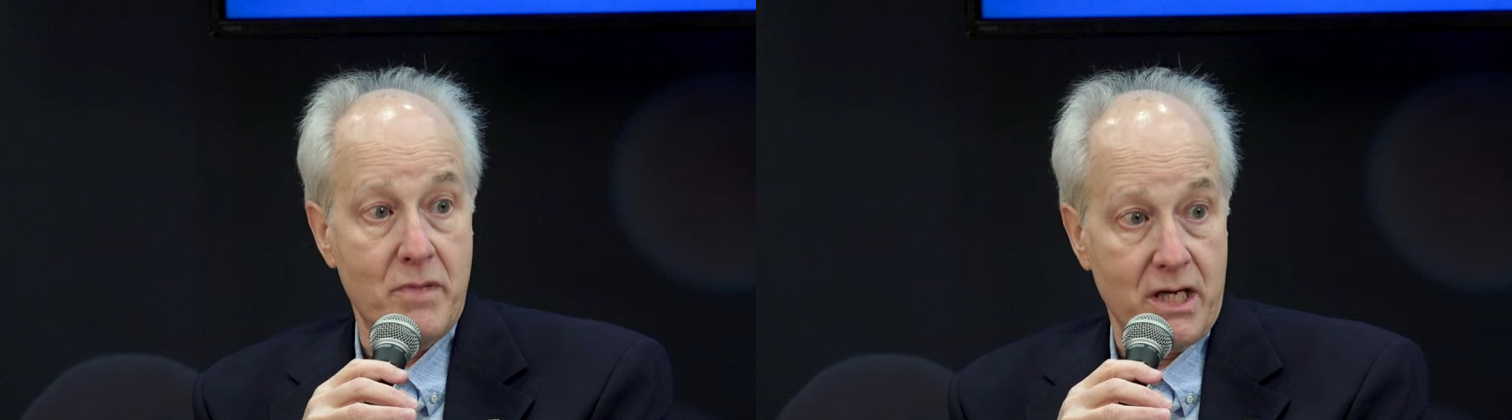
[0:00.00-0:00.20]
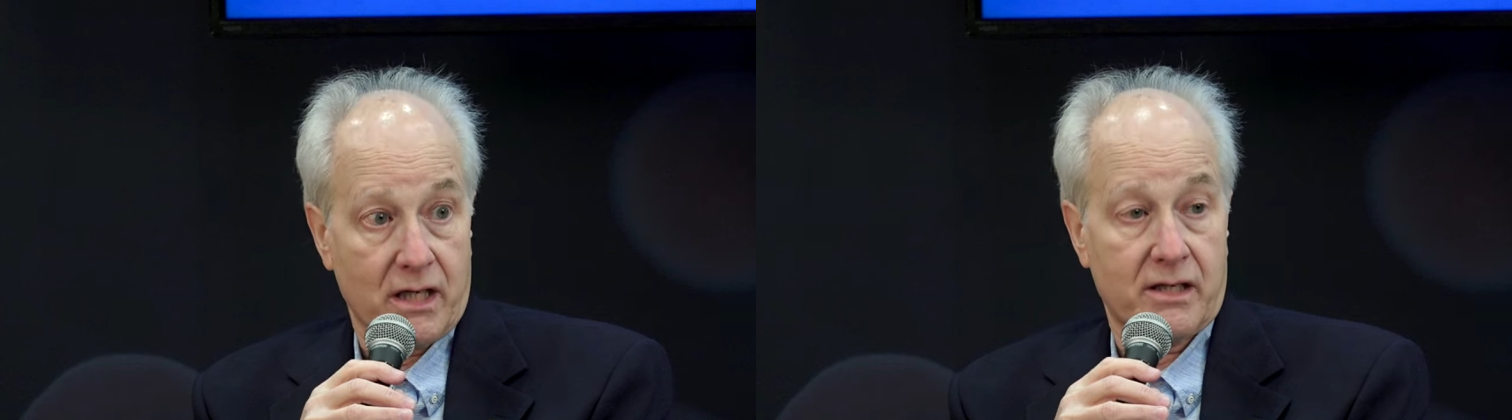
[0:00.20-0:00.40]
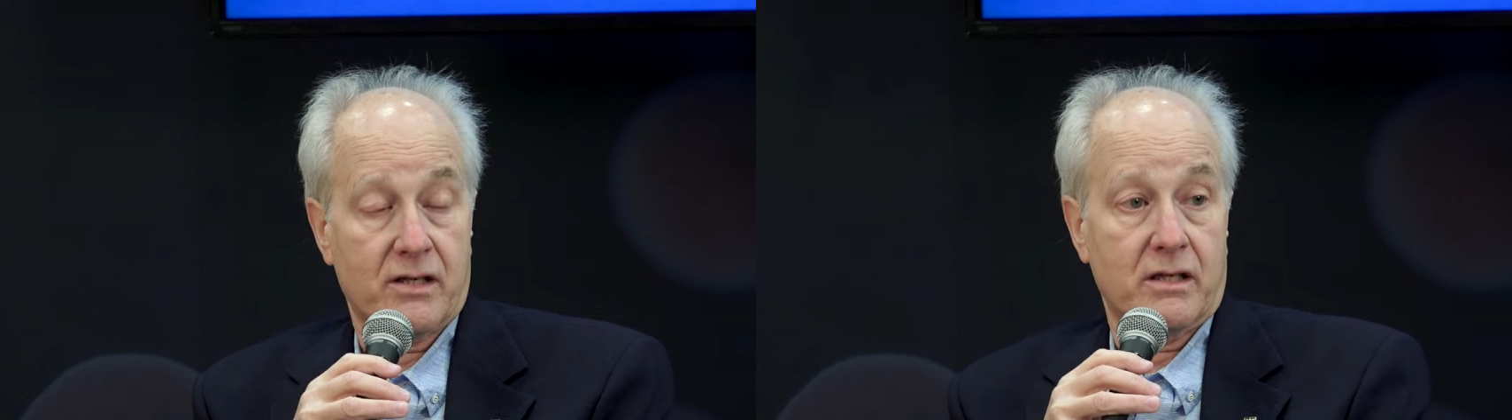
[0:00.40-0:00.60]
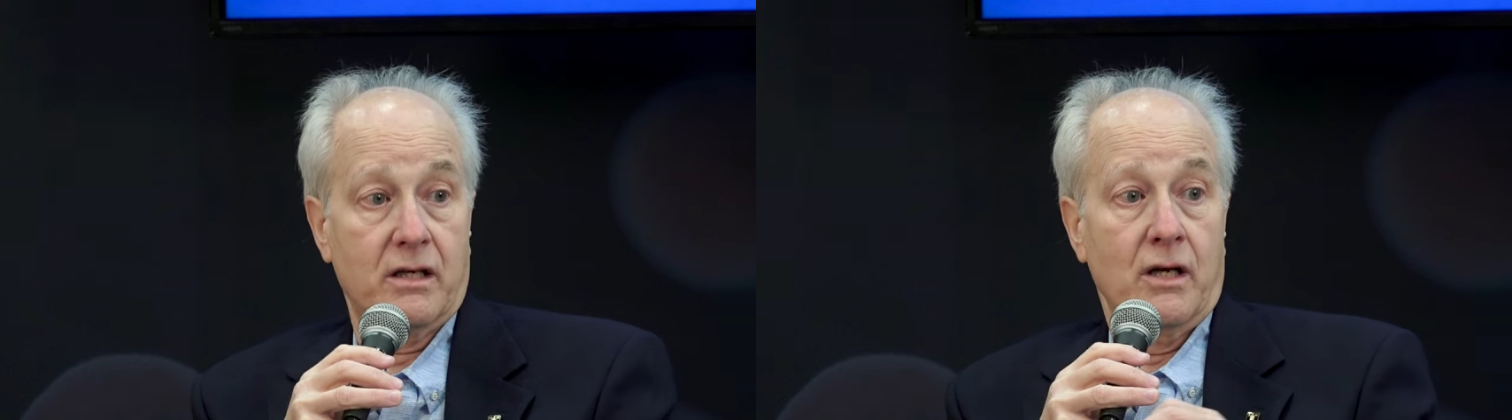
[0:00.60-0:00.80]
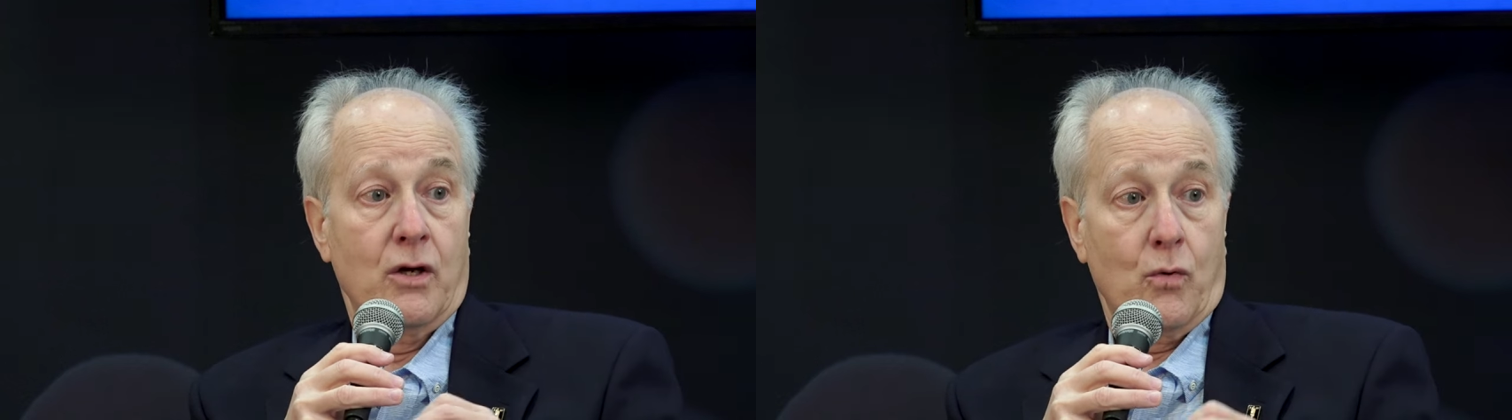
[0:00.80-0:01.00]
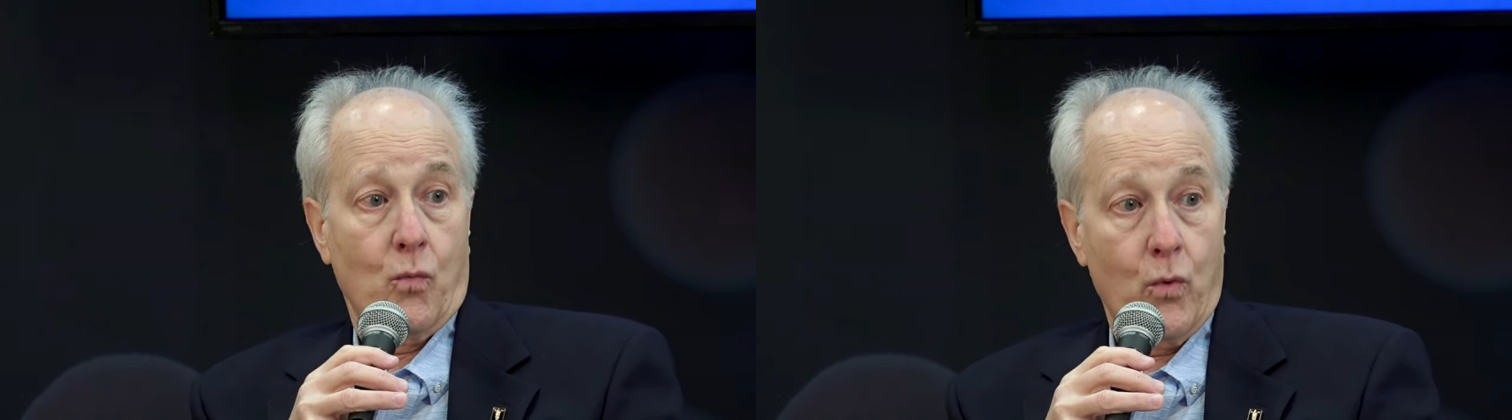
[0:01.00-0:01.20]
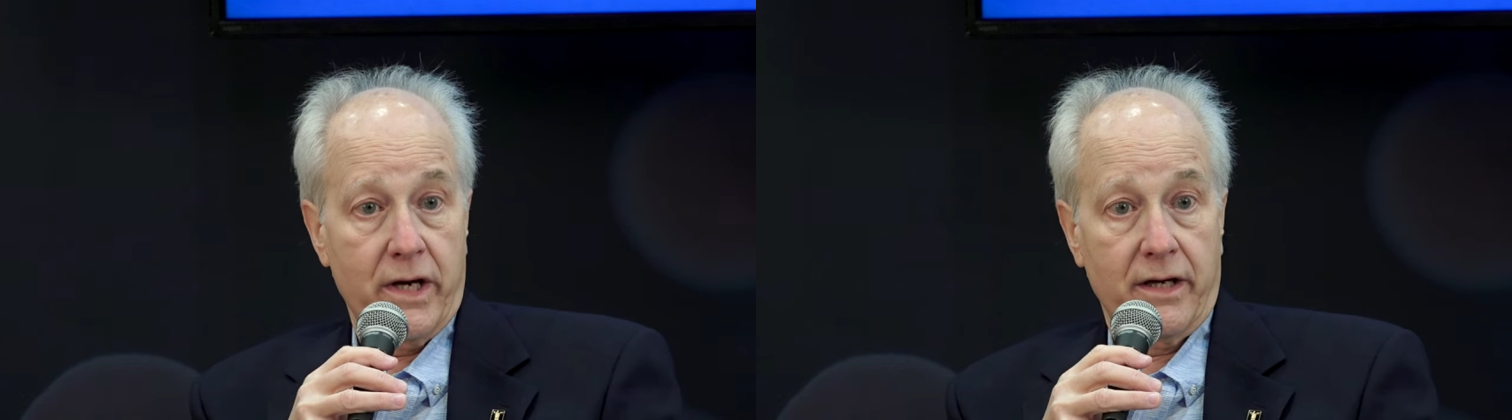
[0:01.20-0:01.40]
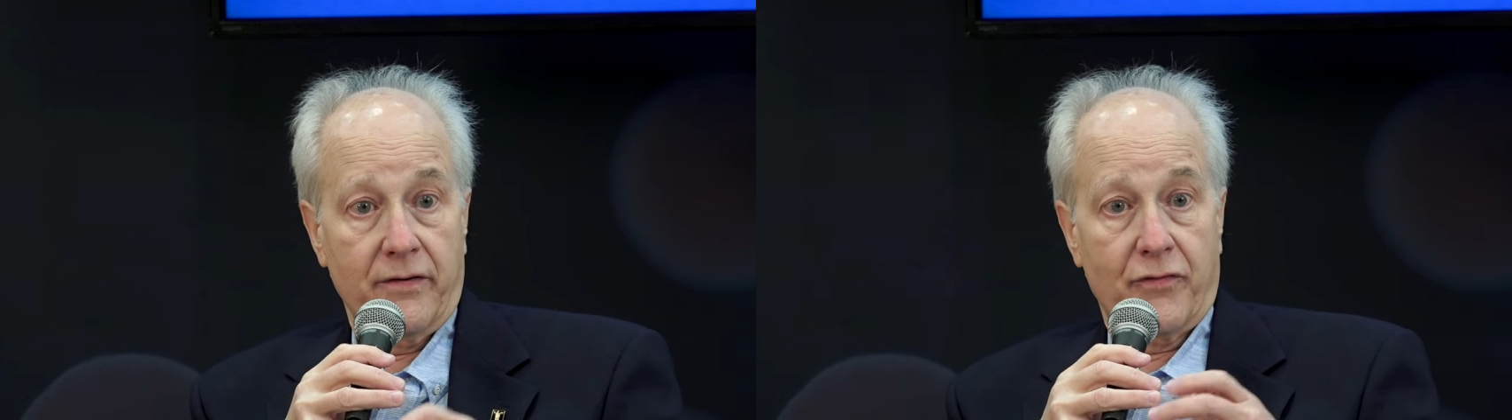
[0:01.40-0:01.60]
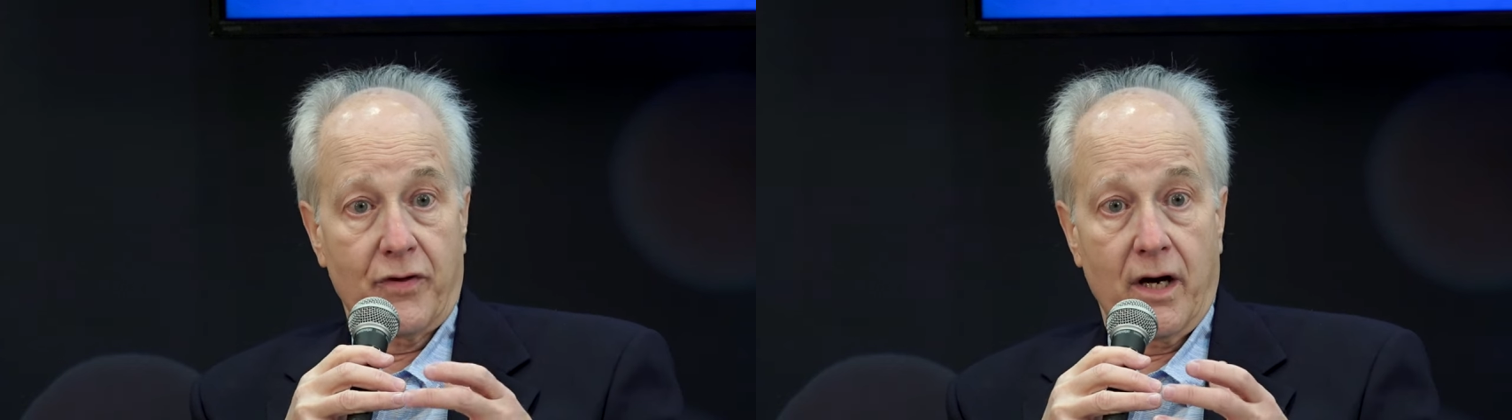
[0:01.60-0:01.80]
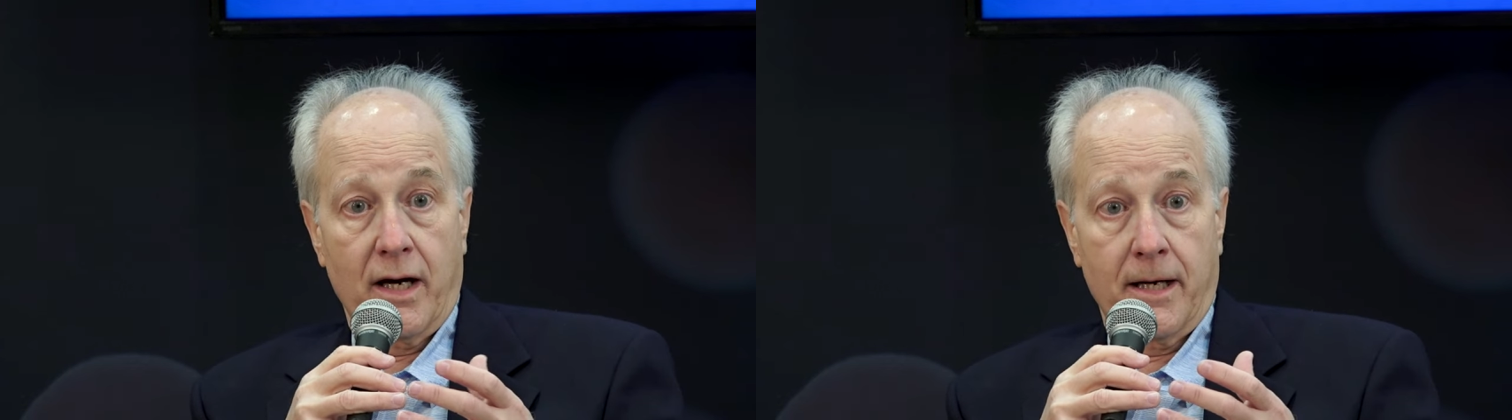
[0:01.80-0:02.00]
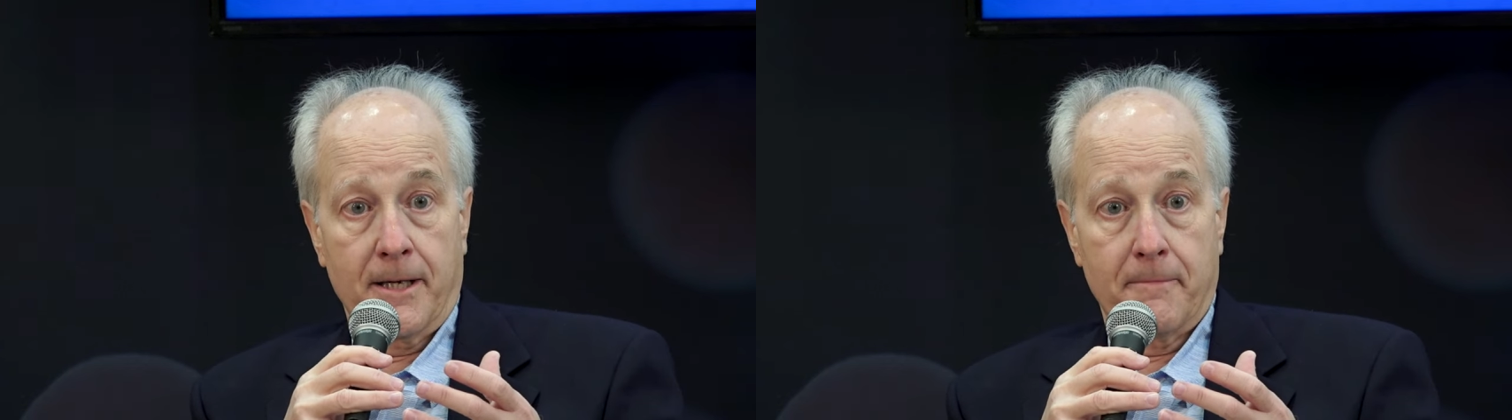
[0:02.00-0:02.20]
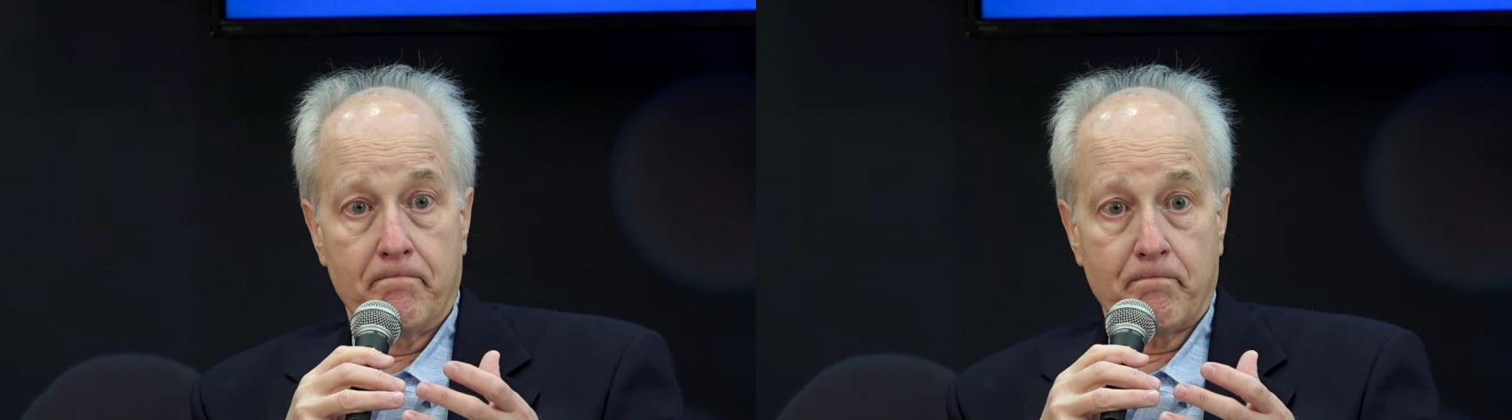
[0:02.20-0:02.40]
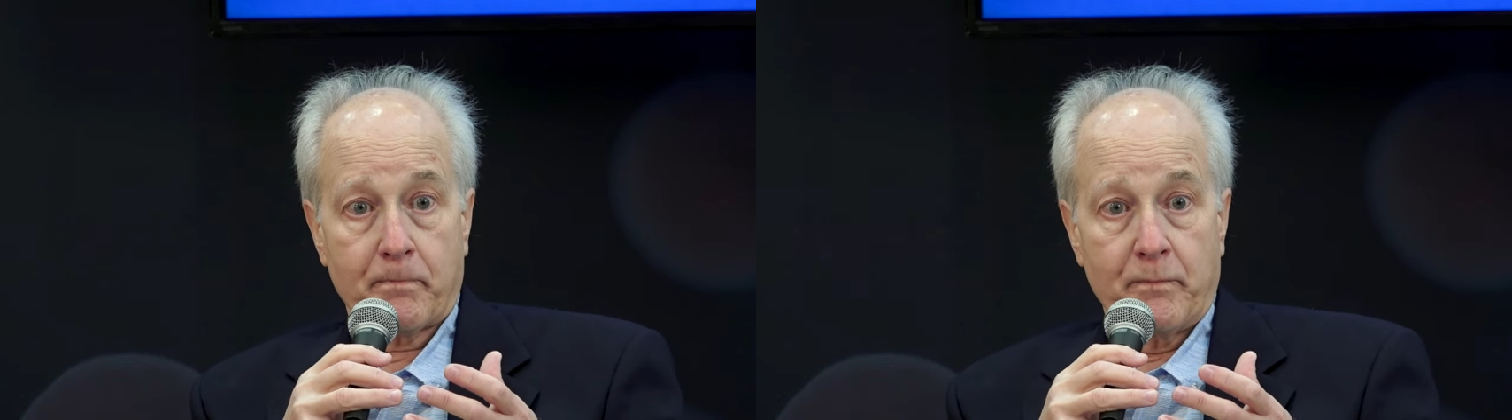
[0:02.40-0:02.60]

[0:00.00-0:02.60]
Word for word: mixed with um,